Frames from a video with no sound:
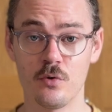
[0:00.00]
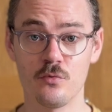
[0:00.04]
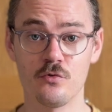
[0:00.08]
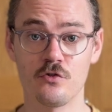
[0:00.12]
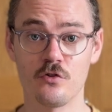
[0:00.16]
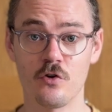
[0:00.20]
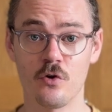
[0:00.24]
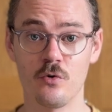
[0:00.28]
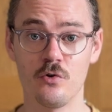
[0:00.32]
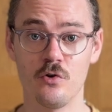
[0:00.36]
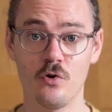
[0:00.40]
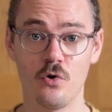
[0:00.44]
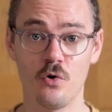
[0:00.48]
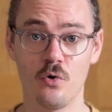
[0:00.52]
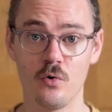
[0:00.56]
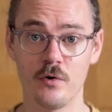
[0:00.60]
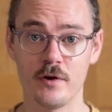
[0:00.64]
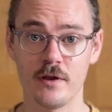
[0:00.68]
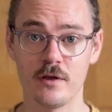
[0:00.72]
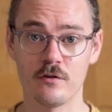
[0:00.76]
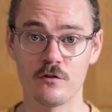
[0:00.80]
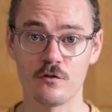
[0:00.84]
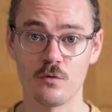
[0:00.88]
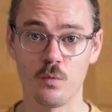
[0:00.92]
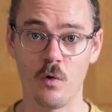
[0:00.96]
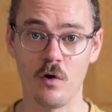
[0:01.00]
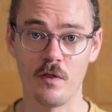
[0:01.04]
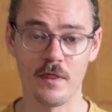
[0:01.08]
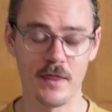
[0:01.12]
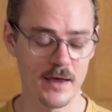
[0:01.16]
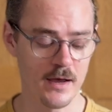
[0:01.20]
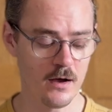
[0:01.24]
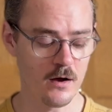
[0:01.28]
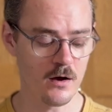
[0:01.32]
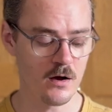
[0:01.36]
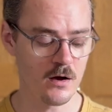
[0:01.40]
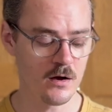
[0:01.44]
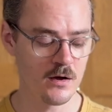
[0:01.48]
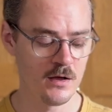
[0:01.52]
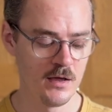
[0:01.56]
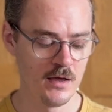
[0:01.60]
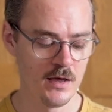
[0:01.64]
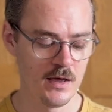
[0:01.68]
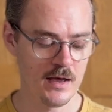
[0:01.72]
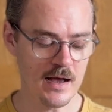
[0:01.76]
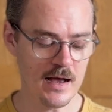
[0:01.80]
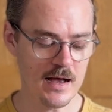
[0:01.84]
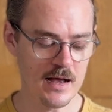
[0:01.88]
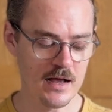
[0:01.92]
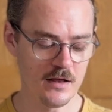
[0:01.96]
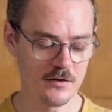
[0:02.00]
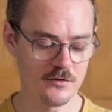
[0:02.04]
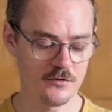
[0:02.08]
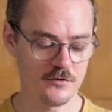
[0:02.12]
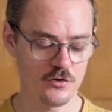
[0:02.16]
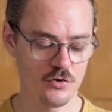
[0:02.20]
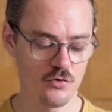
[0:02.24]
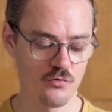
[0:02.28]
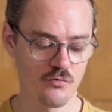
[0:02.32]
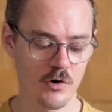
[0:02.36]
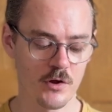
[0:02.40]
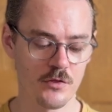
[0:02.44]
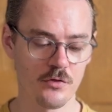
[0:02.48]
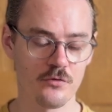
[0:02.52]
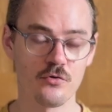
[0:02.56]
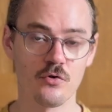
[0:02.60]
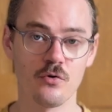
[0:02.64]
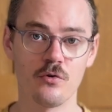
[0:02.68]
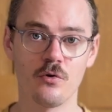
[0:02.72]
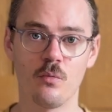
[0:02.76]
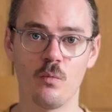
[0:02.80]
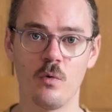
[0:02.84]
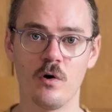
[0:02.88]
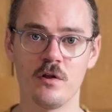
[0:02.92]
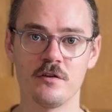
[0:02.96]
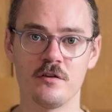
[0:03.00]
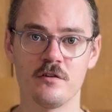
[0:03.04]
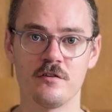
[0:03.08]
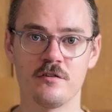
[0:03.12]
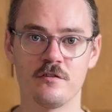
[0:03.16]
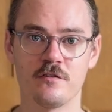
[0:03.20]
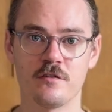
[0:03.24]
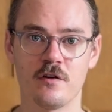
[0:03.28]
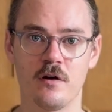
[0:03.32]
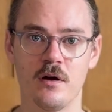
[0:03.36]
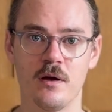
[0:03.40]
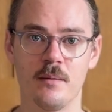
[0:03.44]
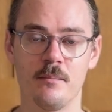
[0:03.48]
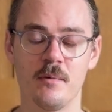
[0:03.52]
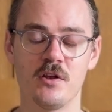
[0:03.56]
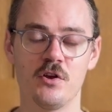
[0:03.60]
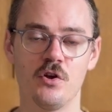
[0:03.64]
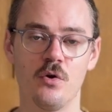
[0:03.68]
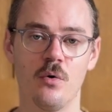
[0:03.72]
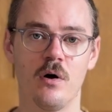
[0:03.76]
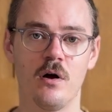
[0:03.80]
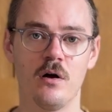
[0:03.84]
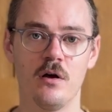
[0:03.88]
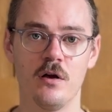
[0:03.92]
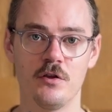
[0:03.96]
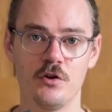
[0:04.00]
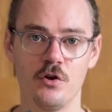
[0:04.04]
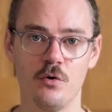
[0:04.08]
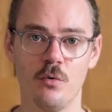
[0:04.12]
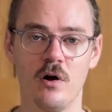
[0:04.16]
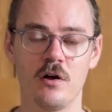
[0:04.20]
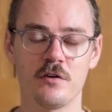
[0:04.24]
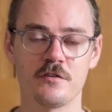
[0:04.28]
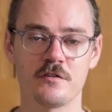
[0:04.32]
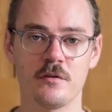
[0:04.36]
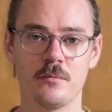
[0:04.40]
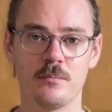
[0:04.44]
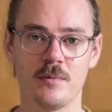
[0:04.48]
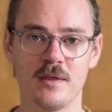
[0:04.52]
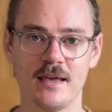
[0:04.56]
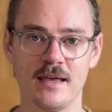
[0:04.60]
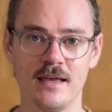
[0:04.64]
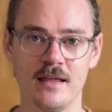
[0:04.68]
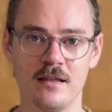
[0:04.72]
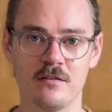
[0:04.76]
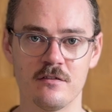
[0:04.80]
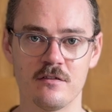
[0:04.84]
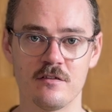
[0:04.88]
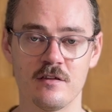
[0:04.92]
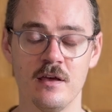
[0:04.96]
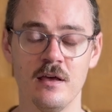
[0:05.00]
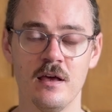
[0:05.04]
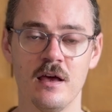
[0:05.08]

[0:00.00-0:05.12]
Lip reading: show your audience what they are, and you run through them one at a time and you ask them the hint